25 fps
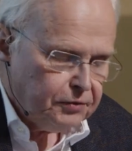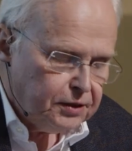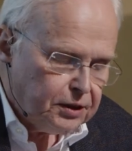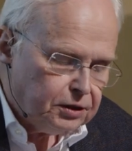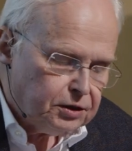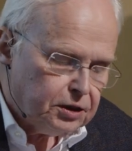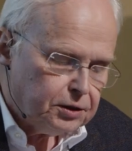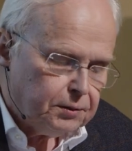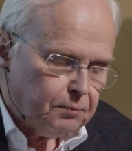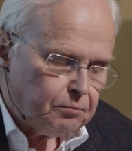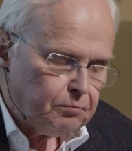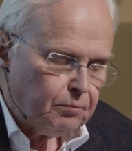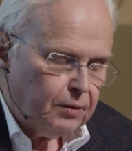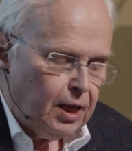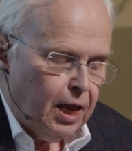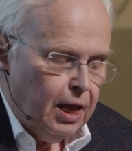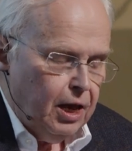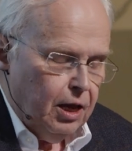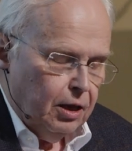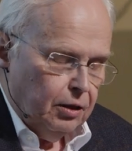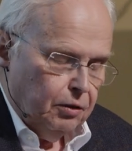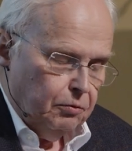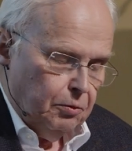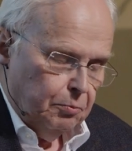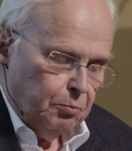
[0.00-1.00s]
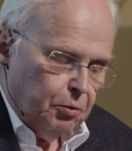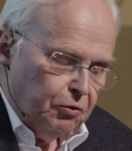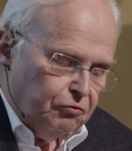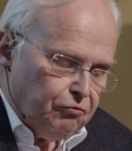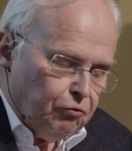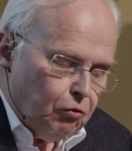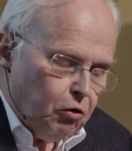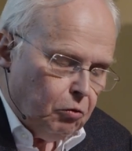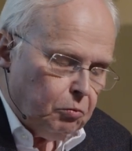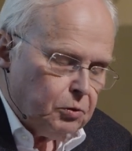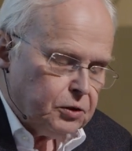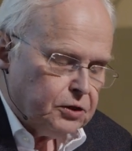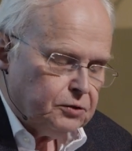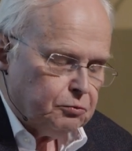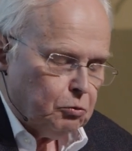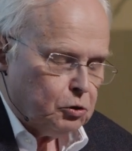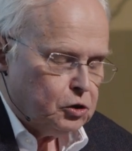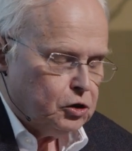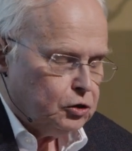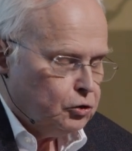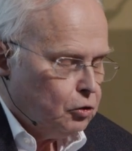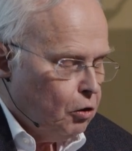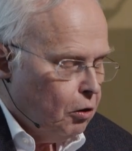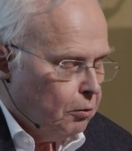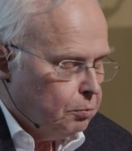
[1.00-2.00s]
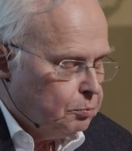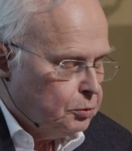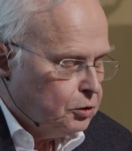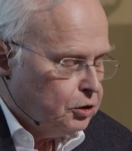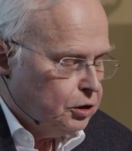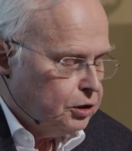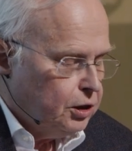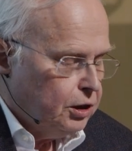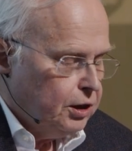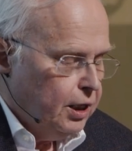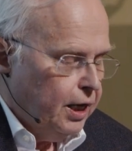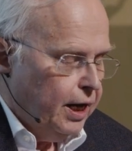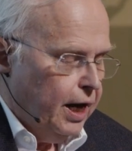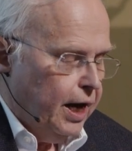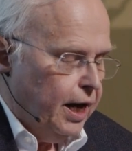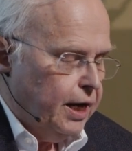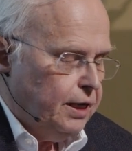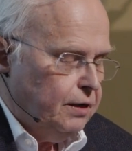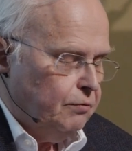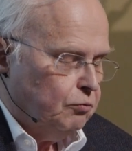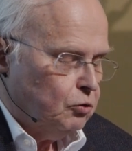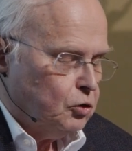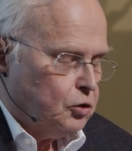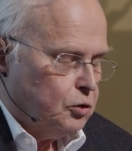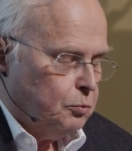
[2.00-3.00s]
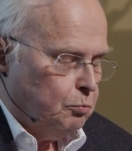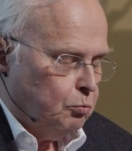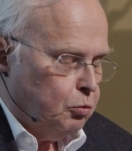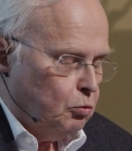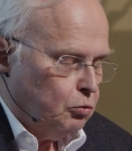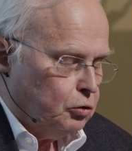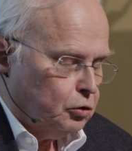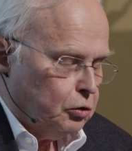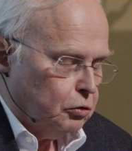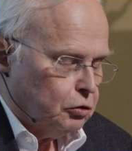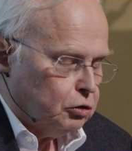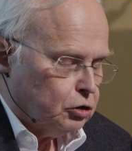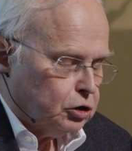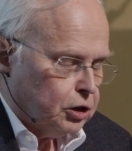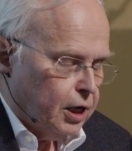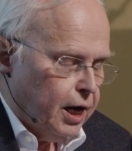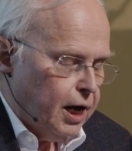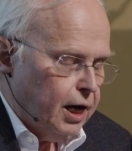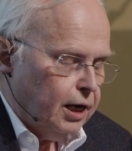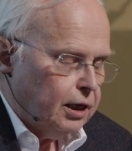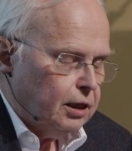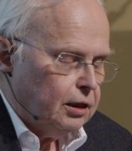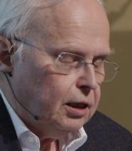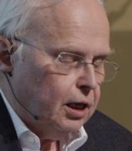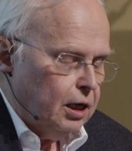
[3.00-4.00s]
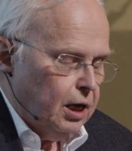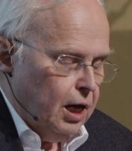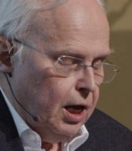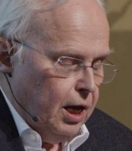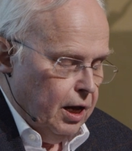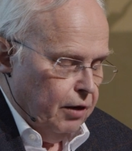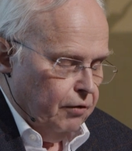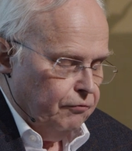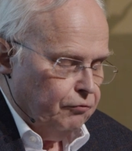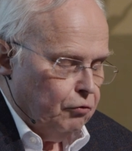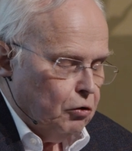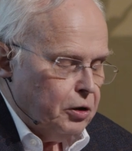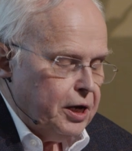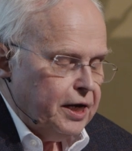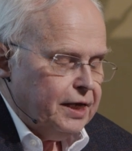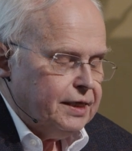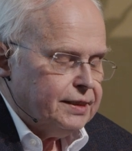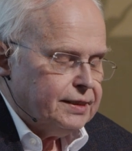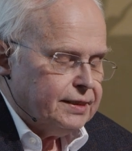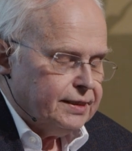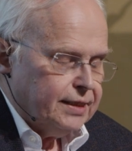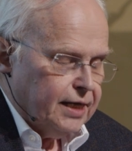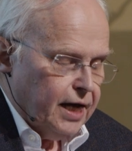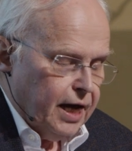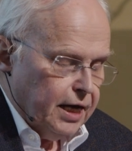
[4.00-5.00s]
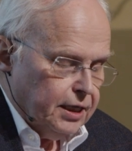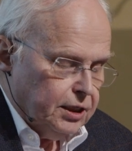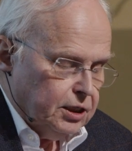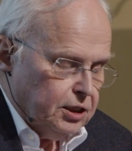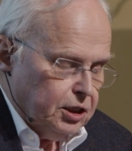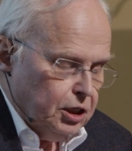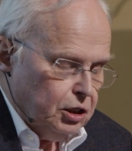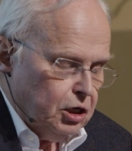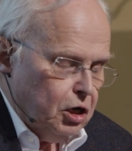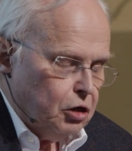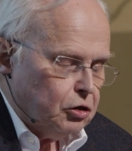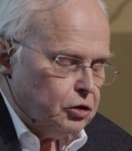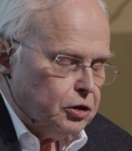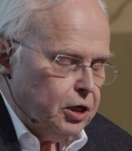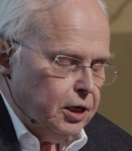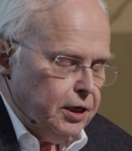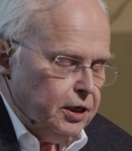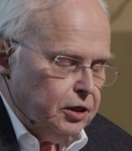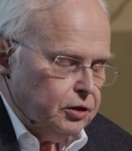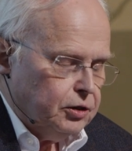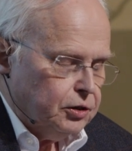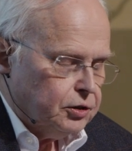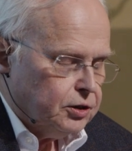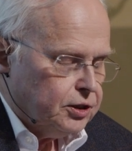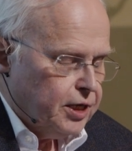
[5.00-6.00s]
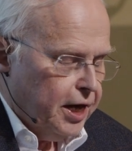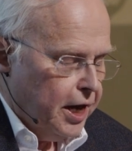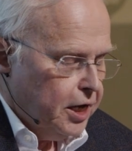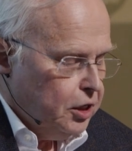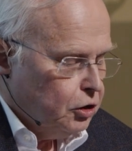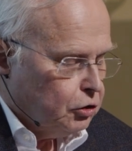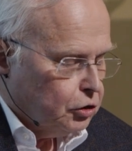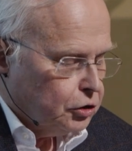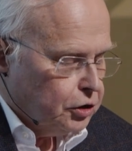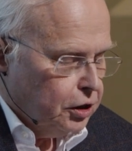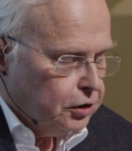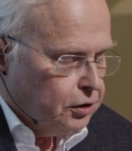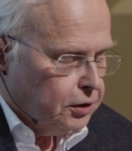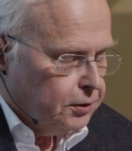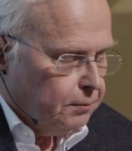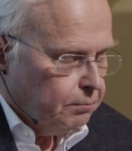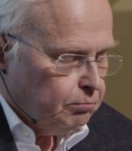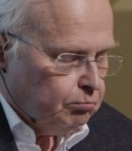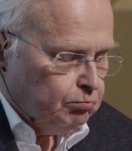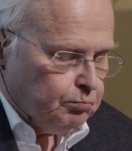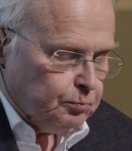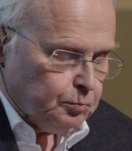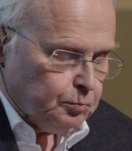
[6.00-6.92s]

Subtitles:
of it. The performance was stopped and he was put on trial for inciting religious hatred.